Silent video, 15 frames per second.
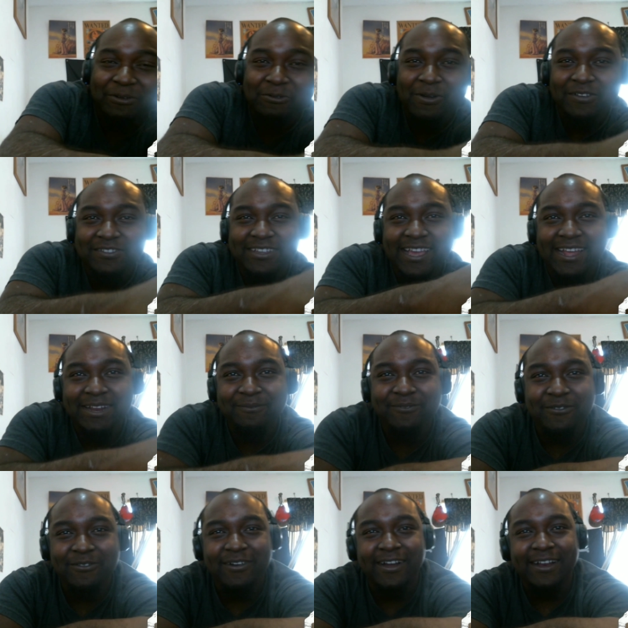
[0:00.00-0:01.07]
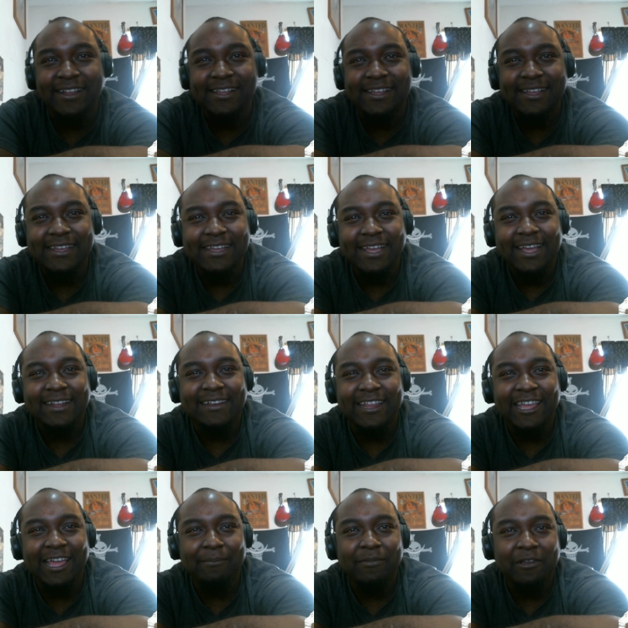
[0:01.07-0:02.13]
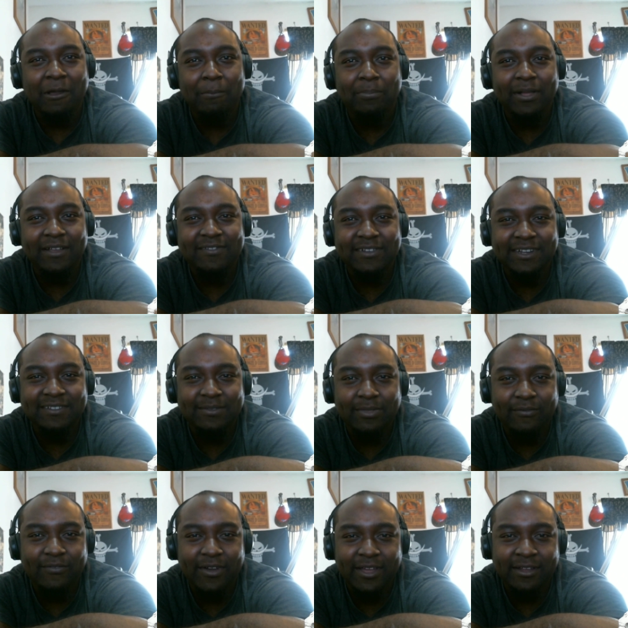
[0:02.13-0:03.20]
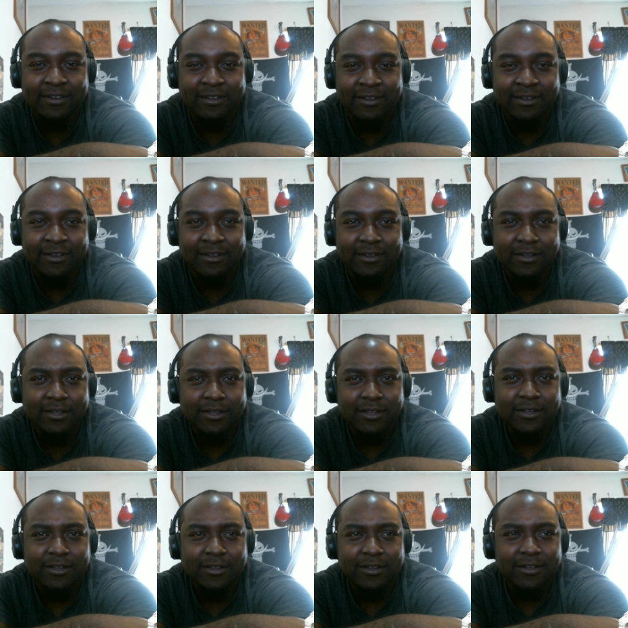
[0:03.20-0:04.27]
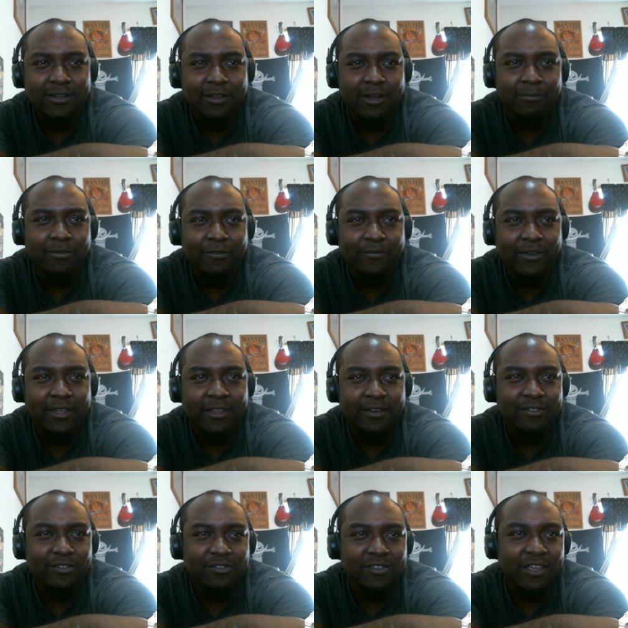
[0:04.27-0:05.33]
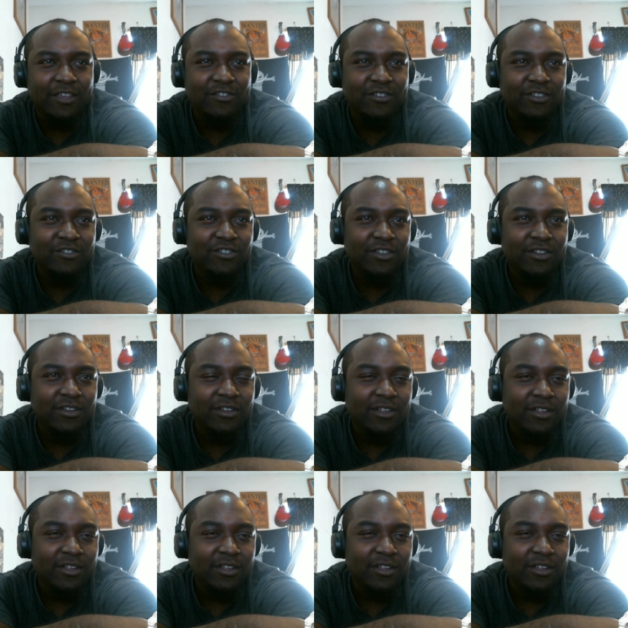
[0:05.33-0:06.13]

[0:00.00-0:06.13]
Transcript: Who else he had it for? Damn, the complexities of the fucking uh, of the fucking association and shit.